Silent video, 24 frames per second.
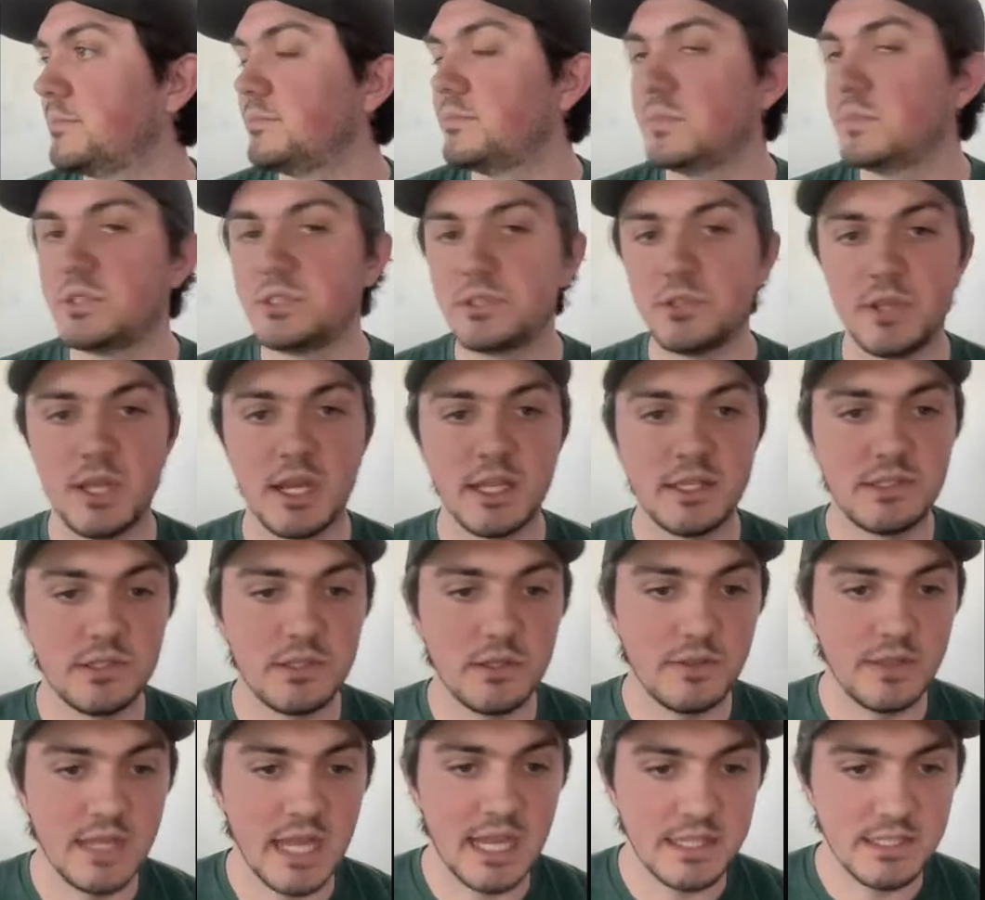So
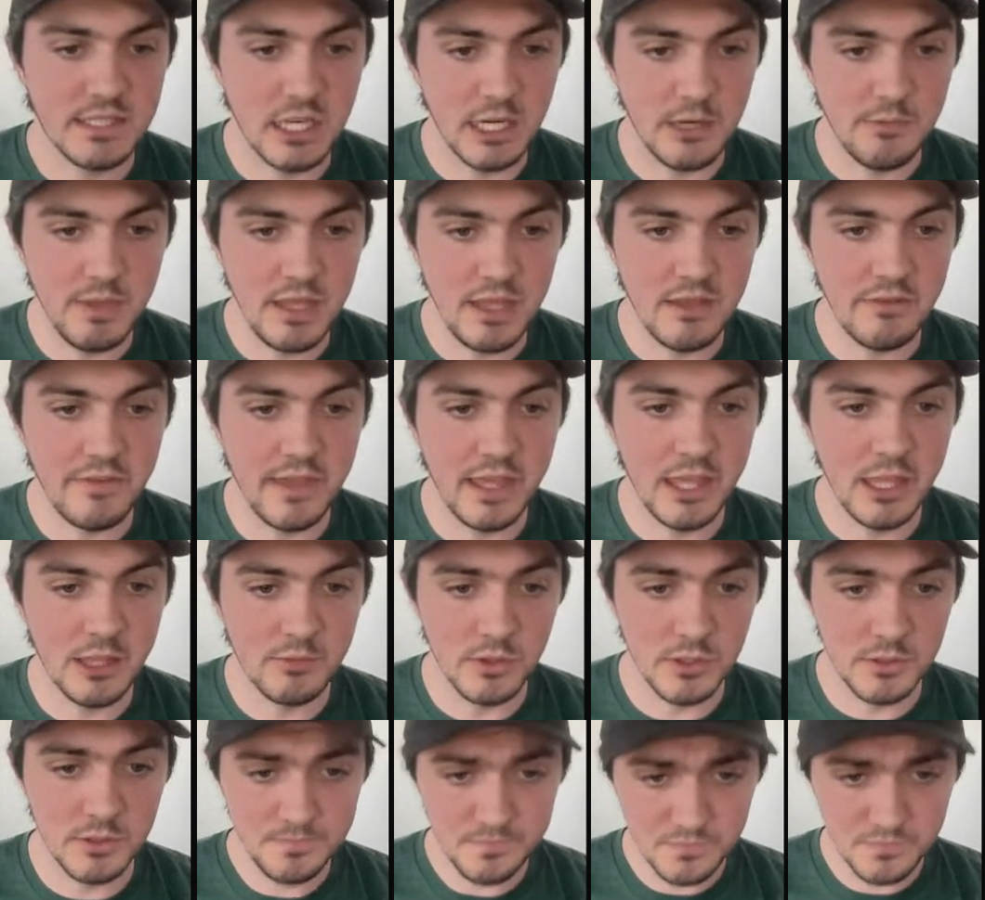that's going to be
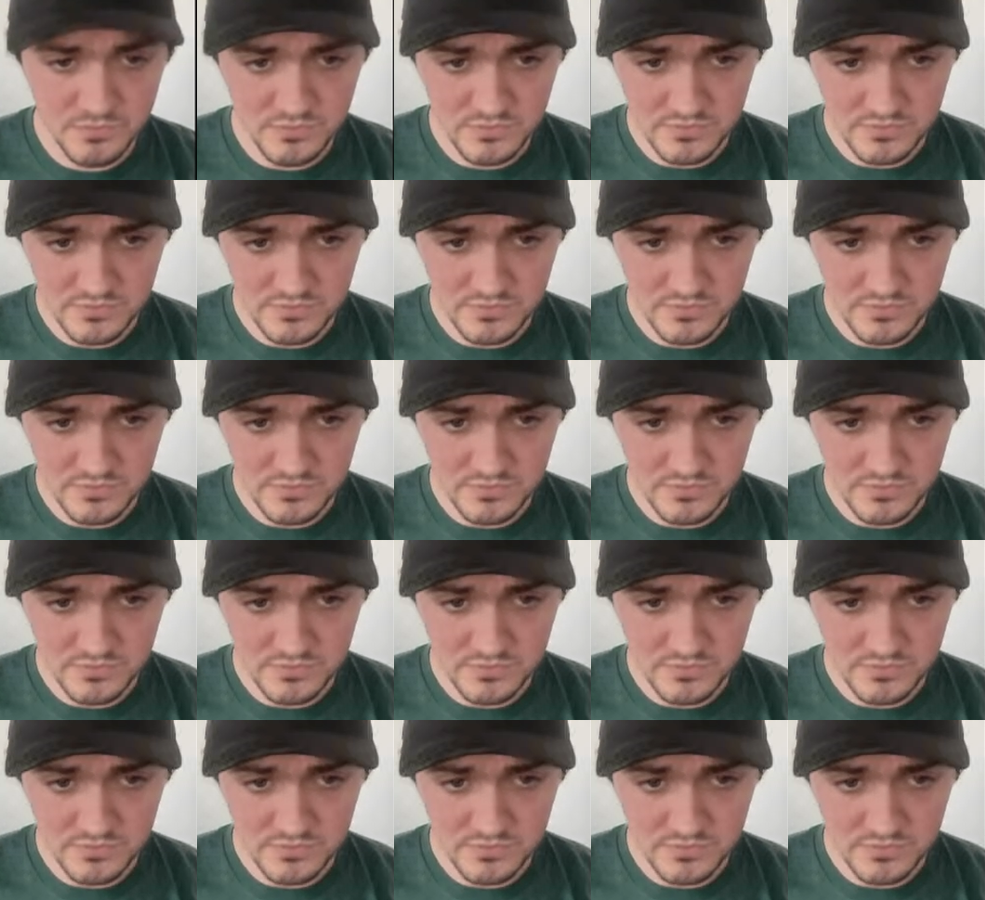available.